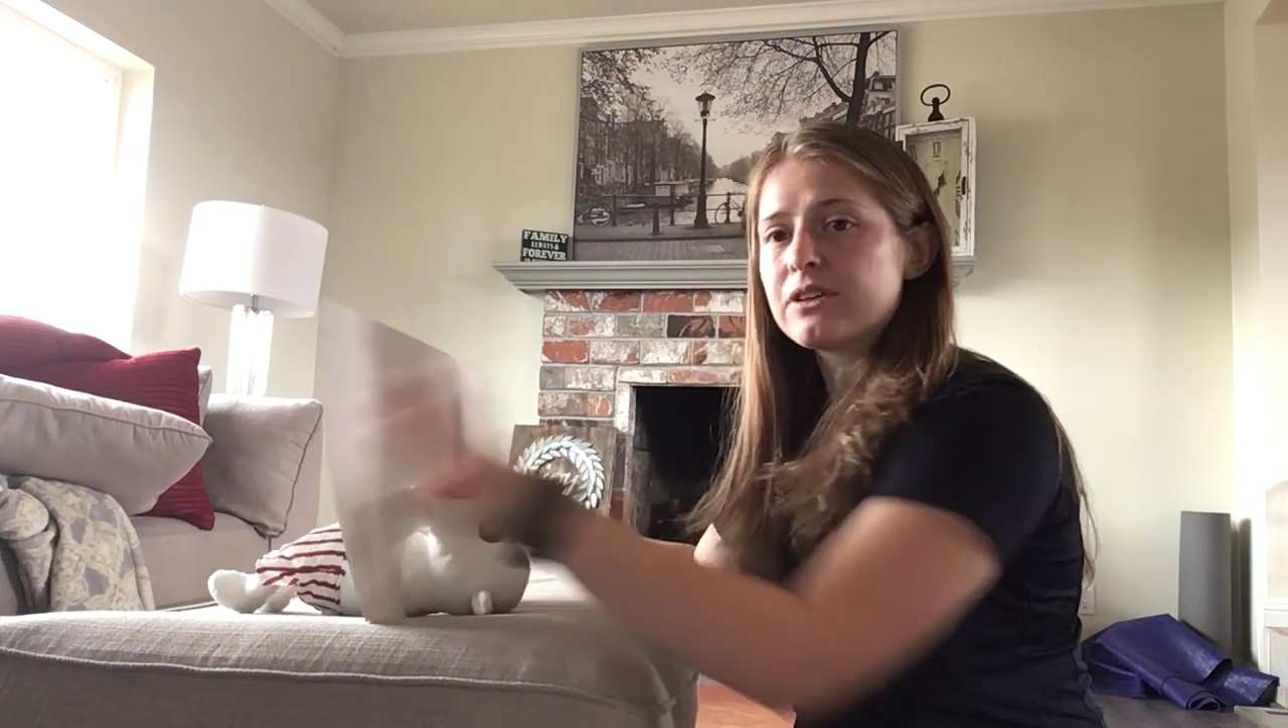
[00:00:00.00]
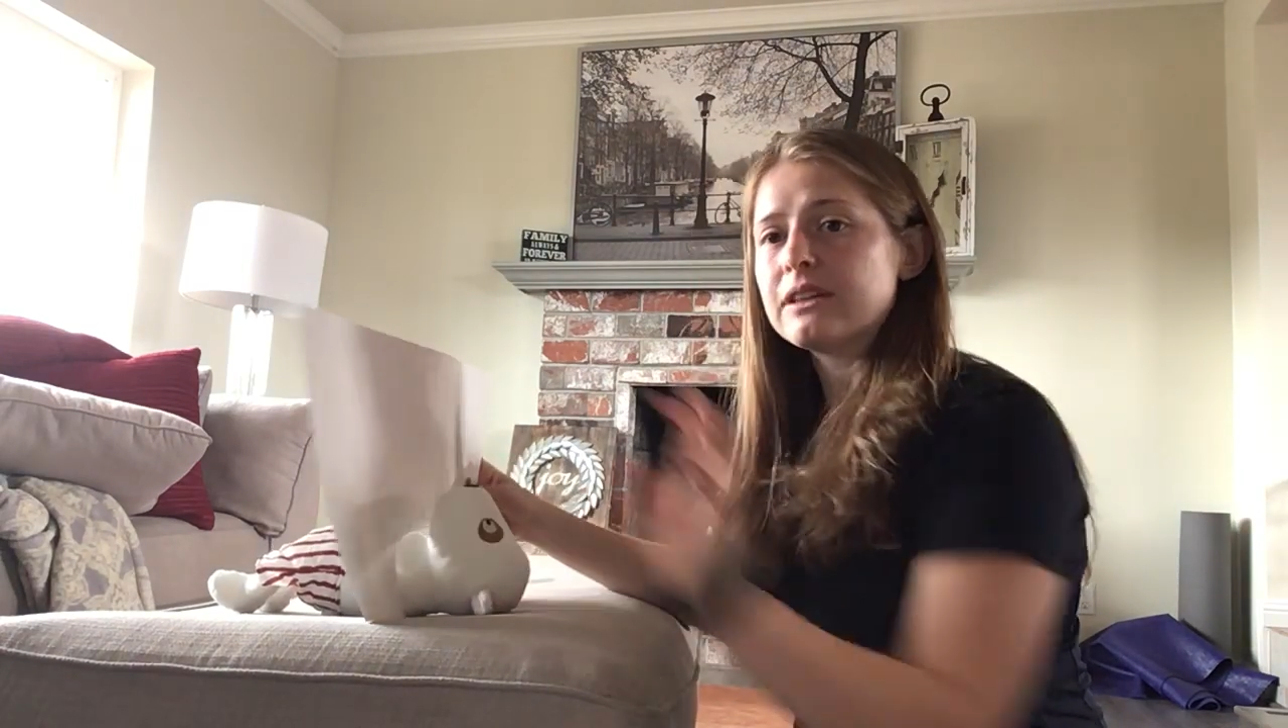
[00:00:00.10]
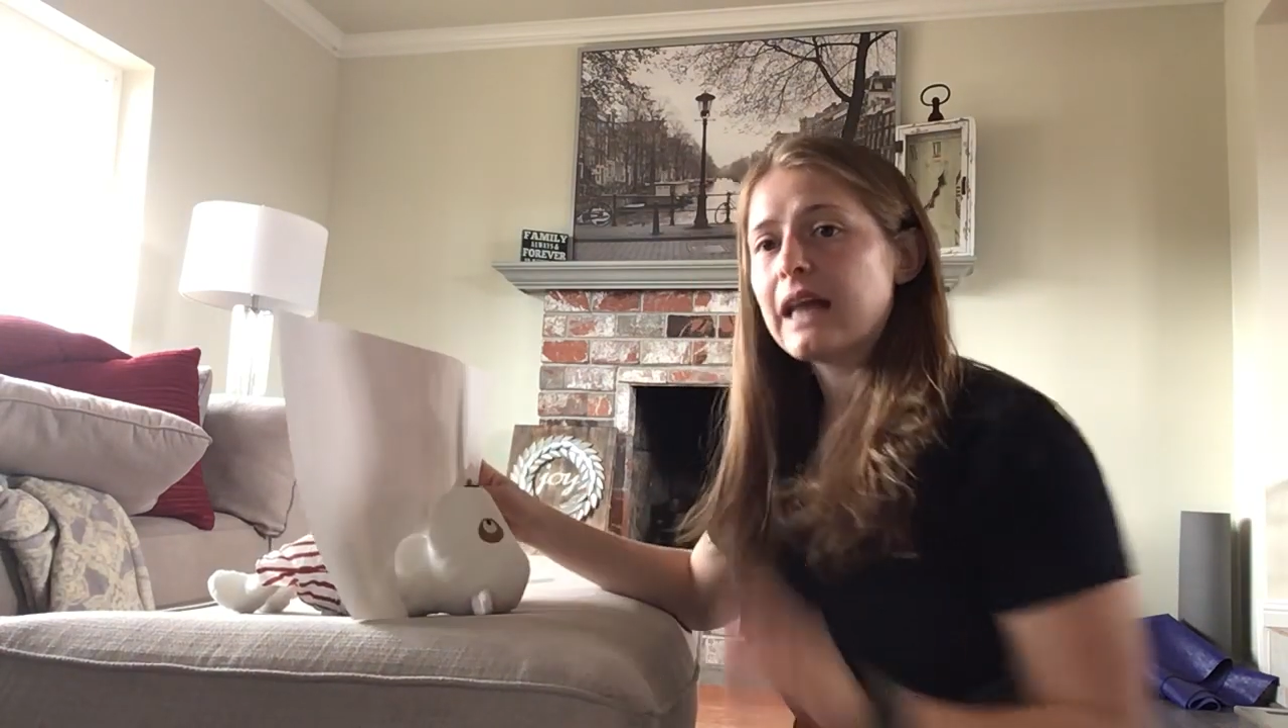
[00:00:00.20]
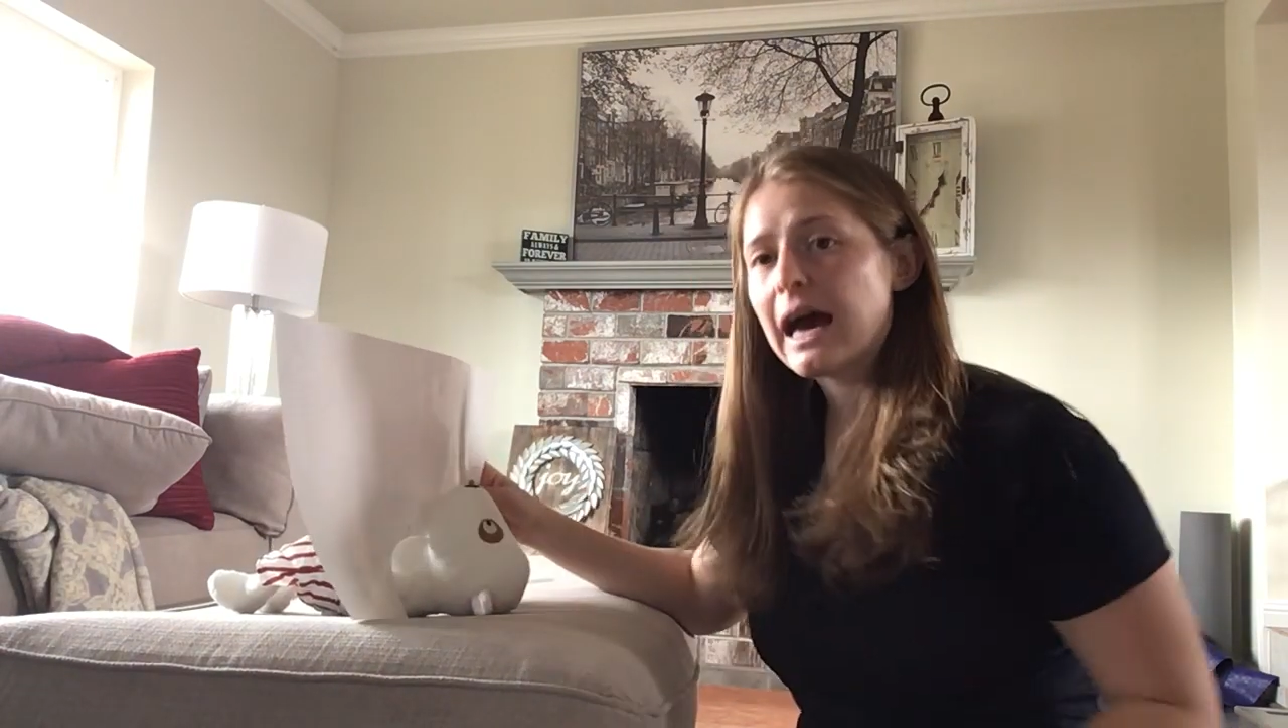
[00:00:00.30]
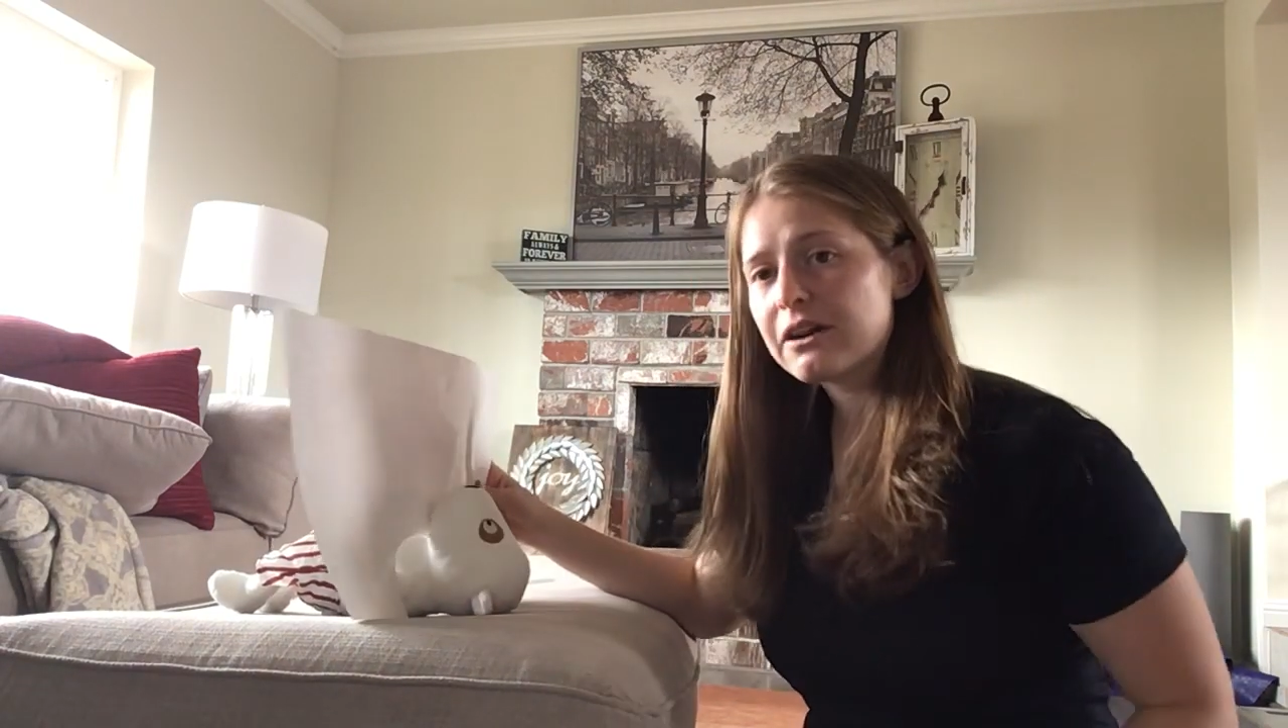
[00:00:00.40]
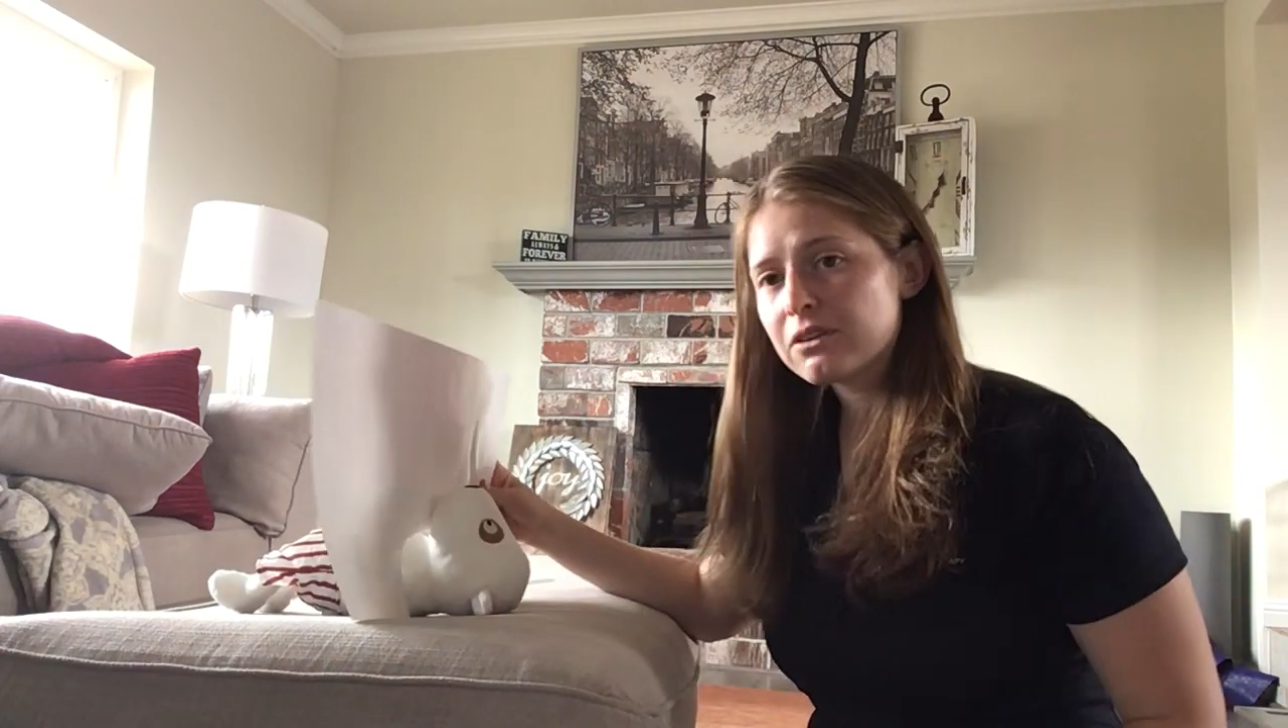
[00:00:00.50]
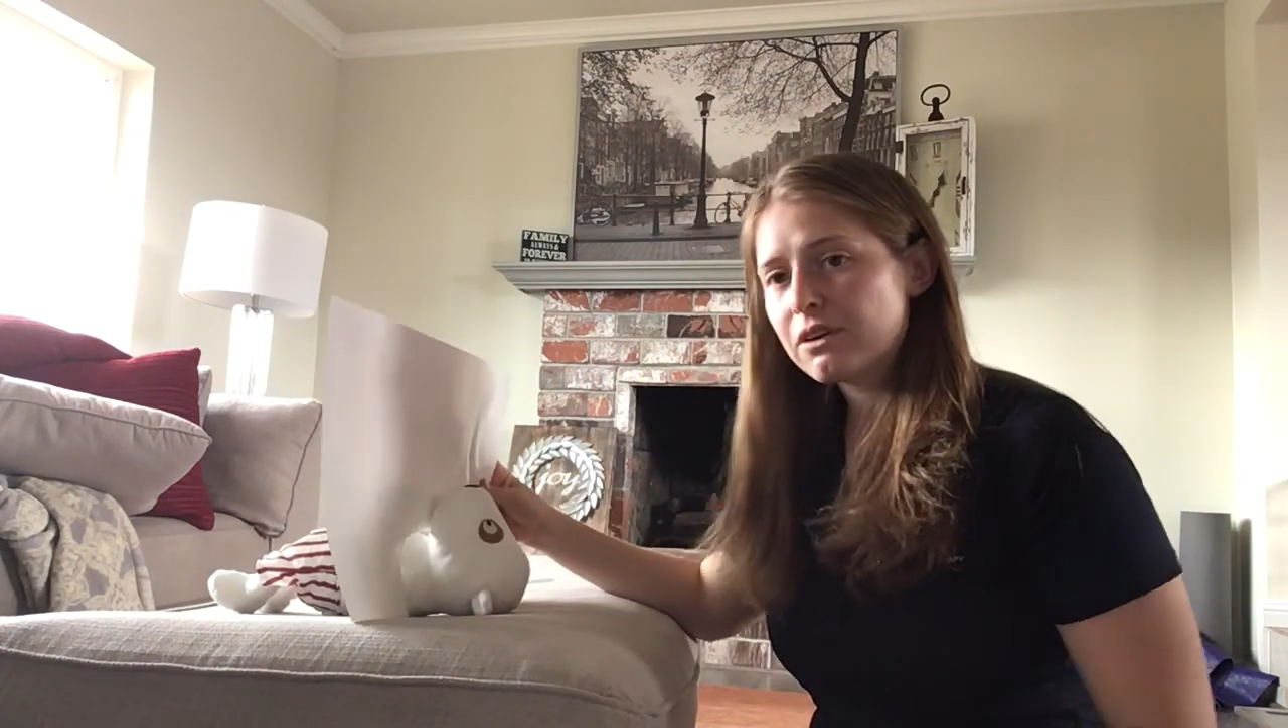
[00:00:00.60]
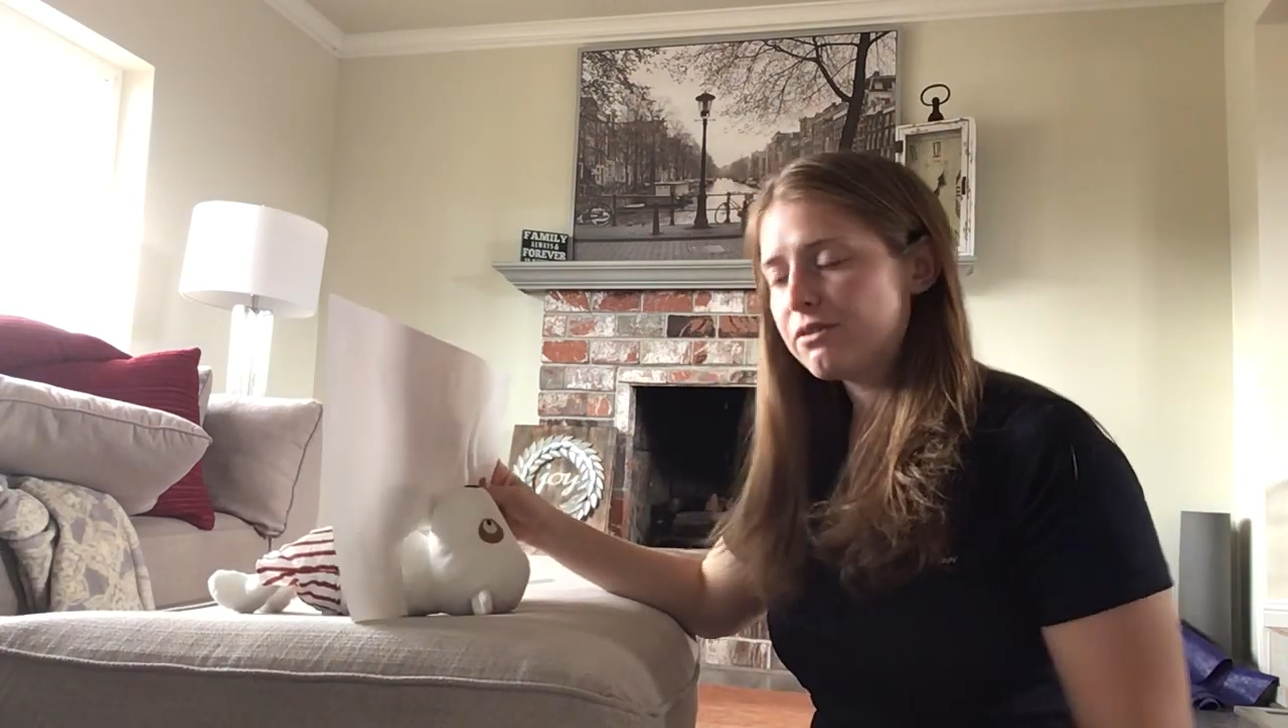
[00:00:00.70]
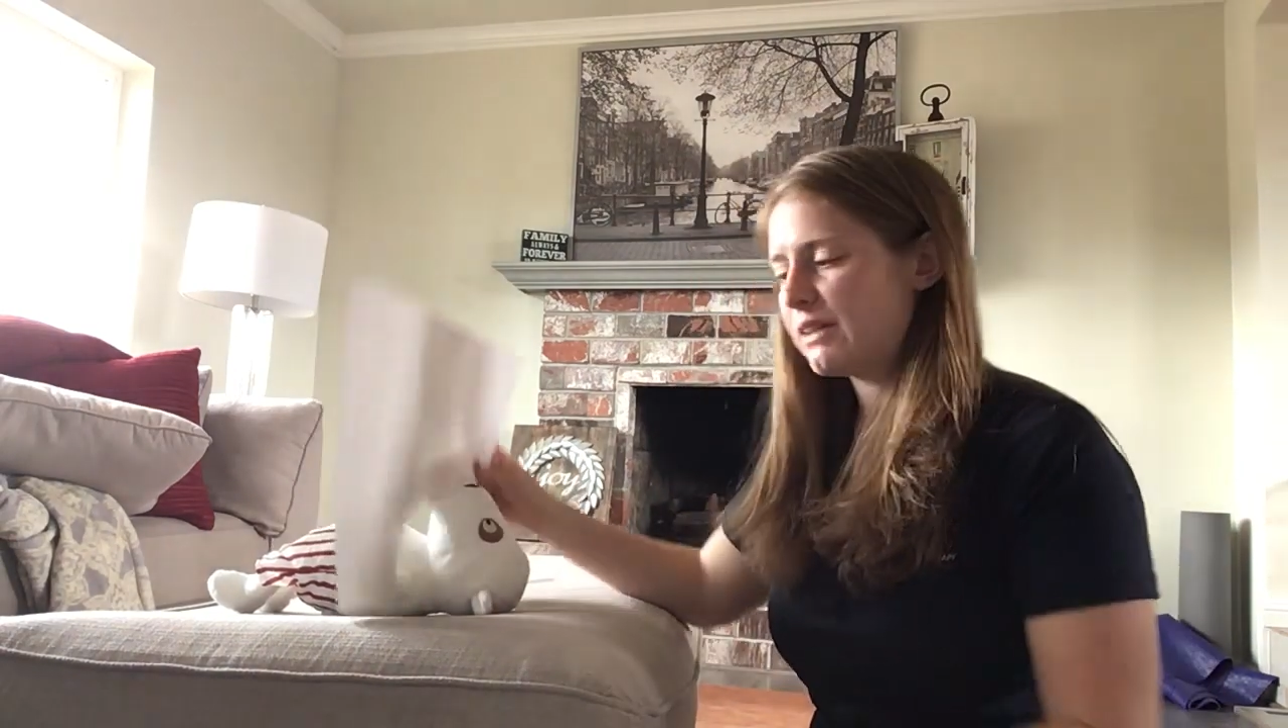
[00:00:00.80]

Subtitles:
lateral